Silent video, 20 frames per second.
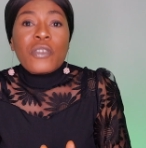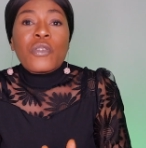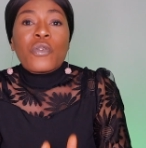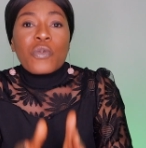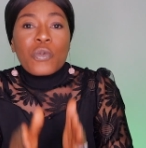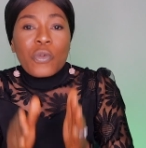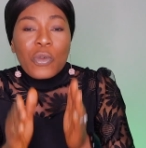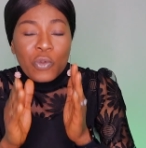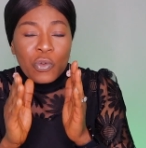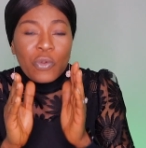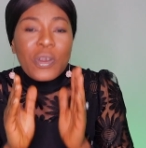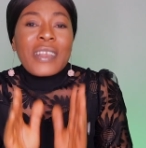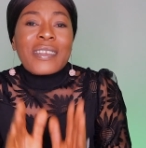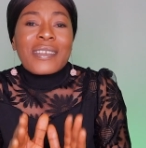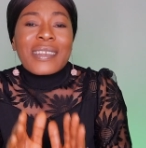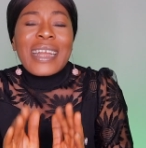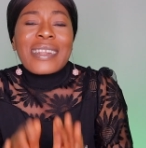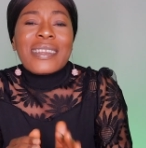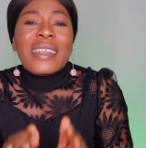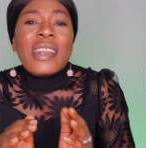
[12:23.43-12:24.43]
to to a
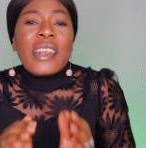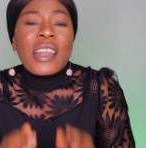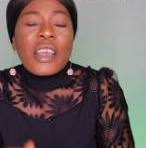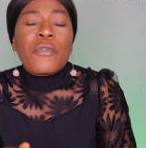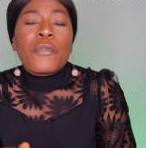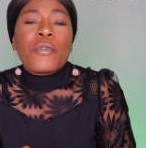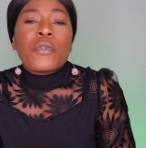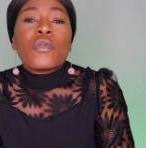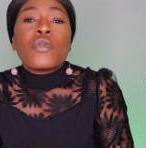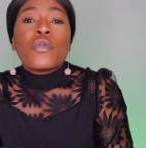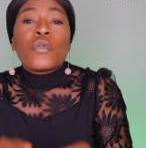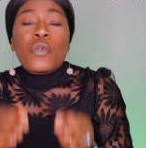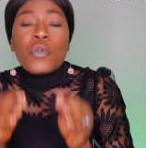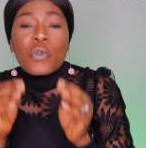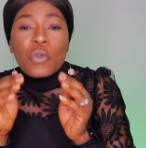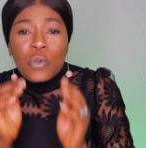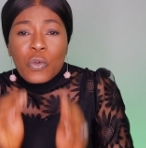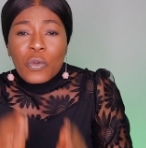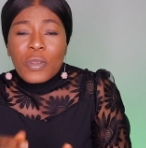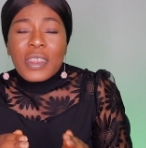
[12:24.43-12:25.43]
certain level to
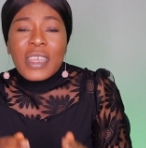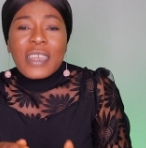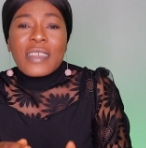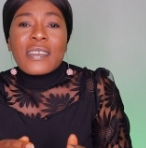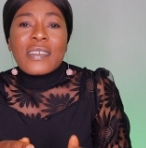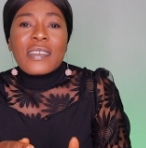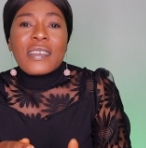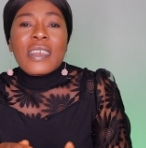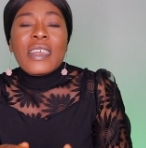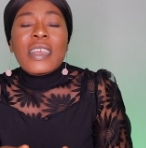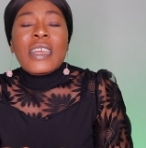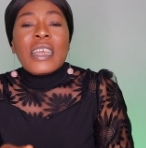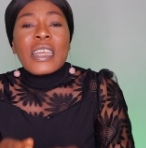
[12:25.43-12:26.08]
do things